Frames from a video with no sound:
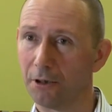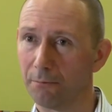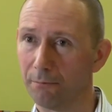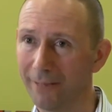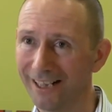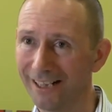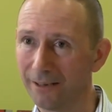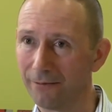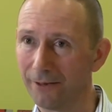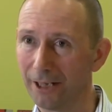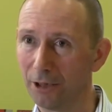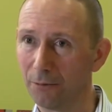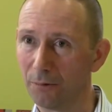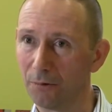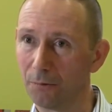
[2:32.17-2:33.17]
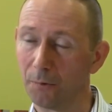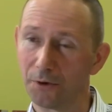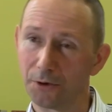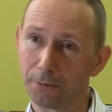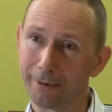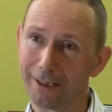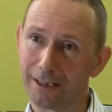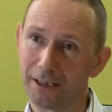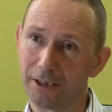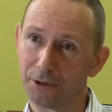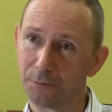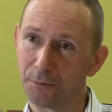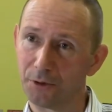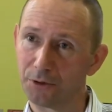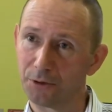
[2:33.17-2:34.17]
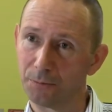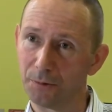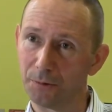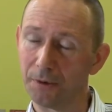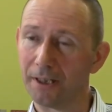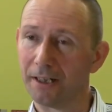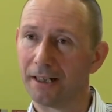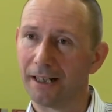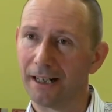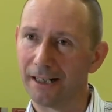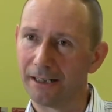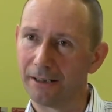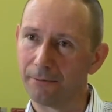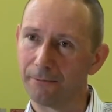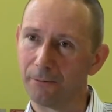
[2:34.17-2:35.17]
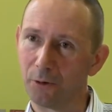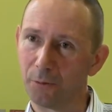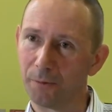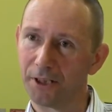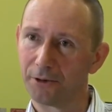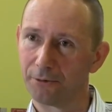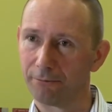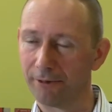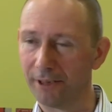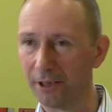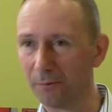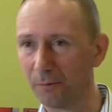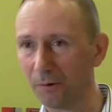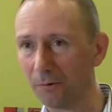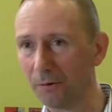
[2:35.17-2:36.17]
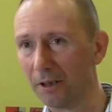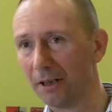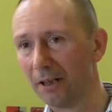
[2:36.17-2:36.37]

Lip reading: made available as quickly as possible and in a form that's readable